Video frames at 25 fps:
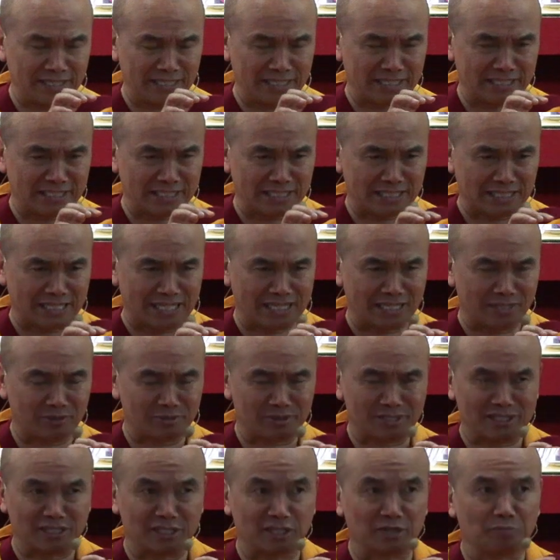you end up
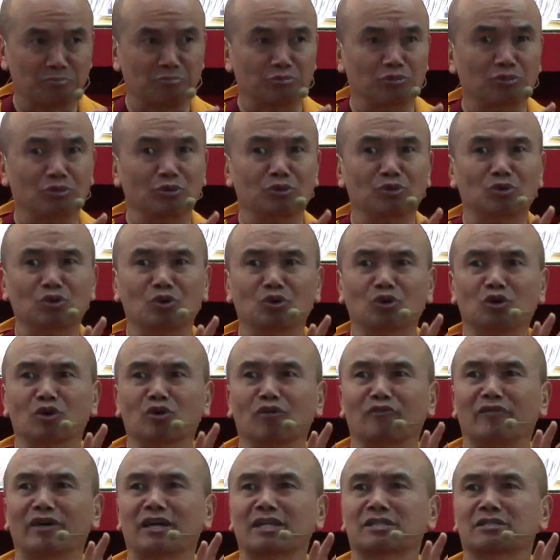seeing the pool
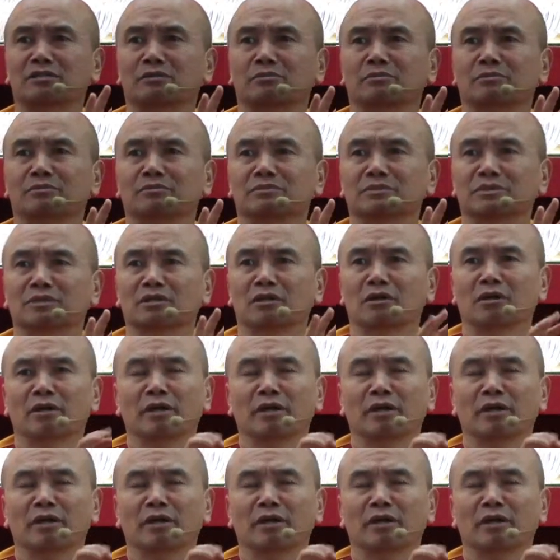of atoms.